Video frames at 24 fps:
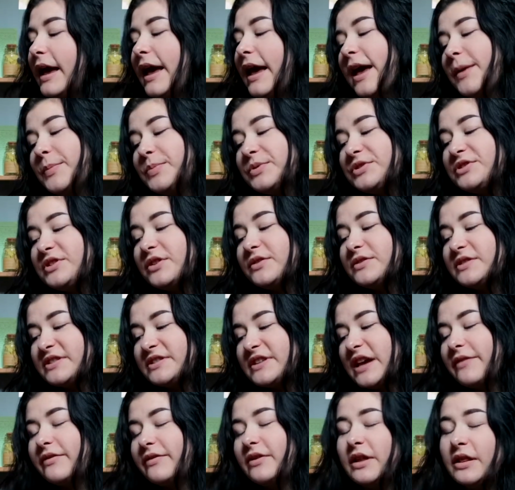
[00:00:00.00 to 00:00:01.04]
Episode
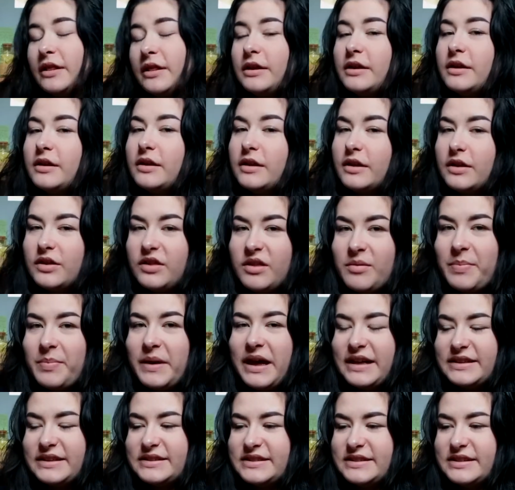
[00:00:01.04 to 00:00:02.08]
7. The
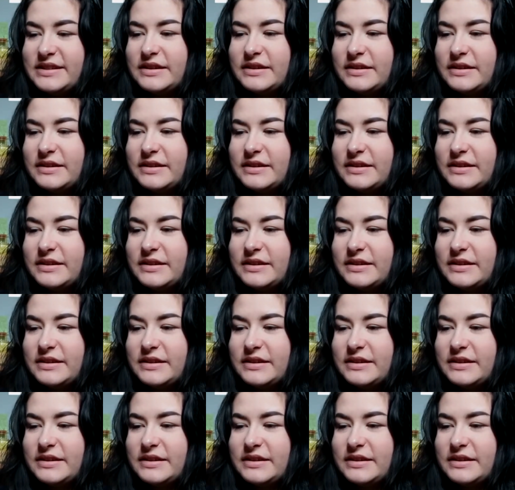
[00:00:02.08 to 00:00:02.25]
bat.